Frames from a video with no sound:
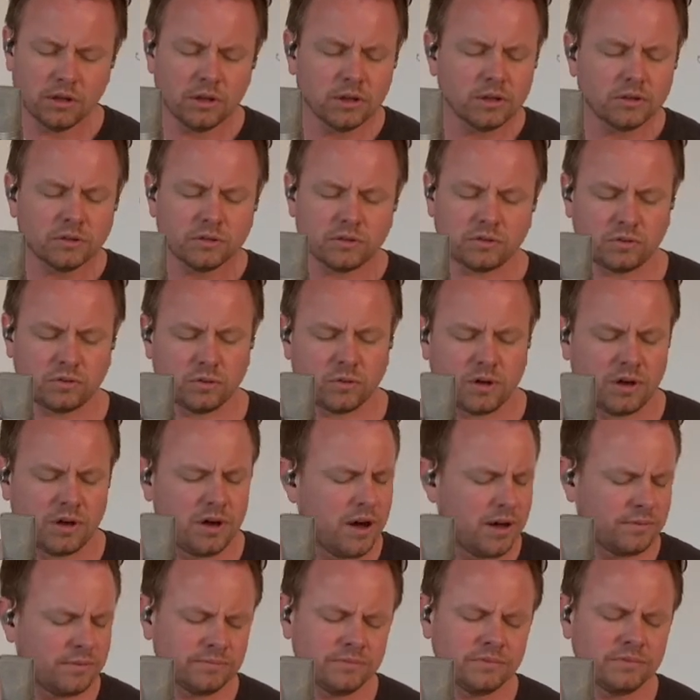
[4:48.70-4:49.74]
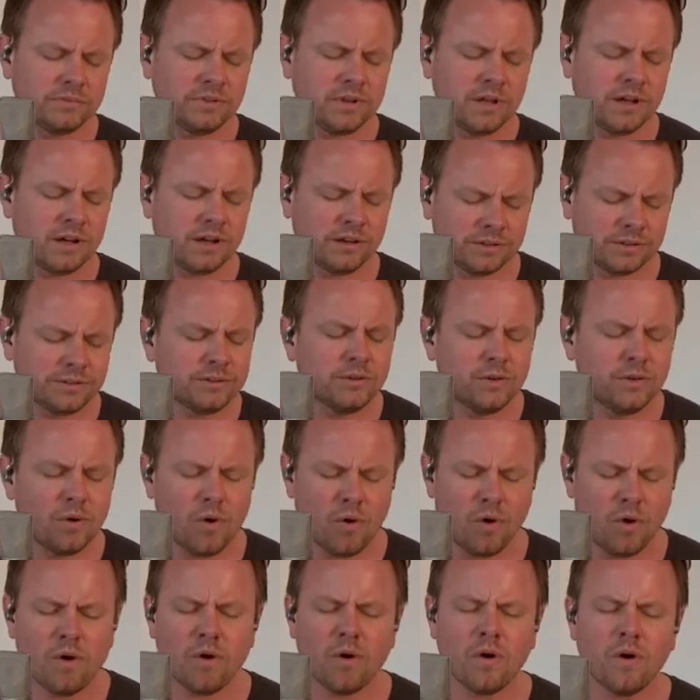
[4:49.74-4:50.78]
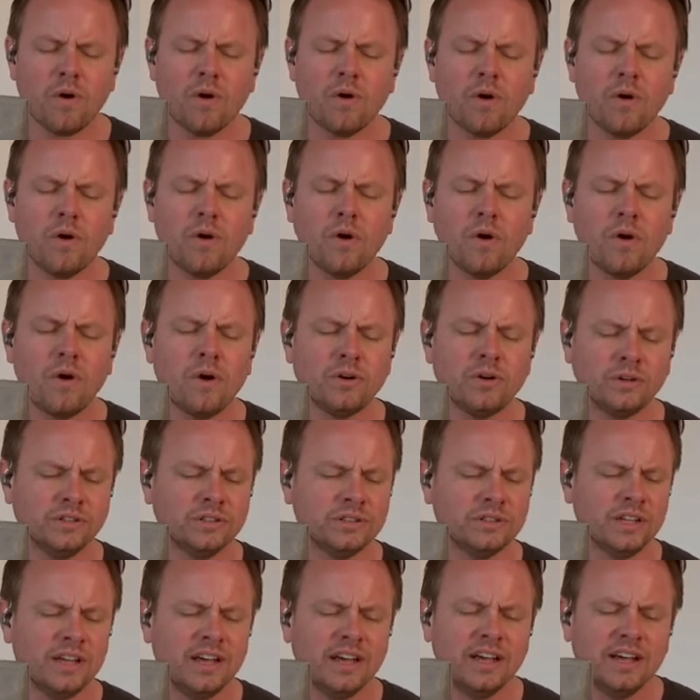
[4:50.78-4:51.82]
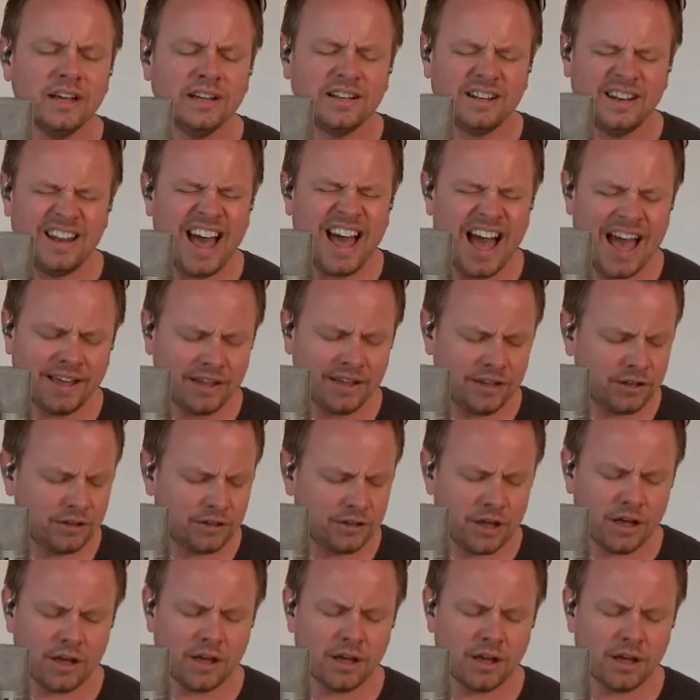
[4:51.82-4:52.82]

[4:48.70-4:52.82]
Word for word: So come now, Lord, like never